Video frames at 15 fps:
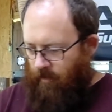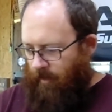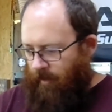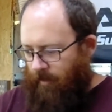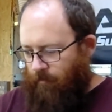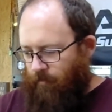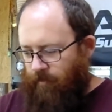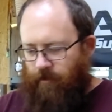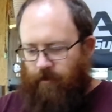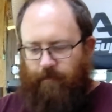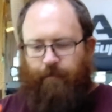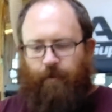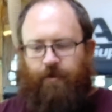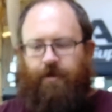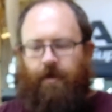I will
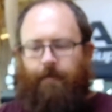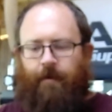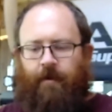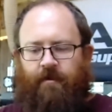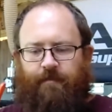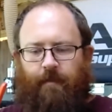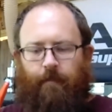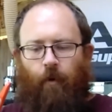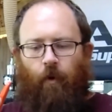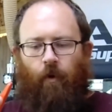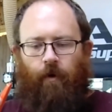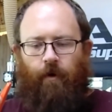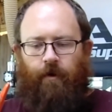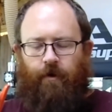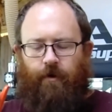push it up against my
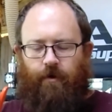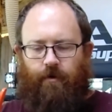board.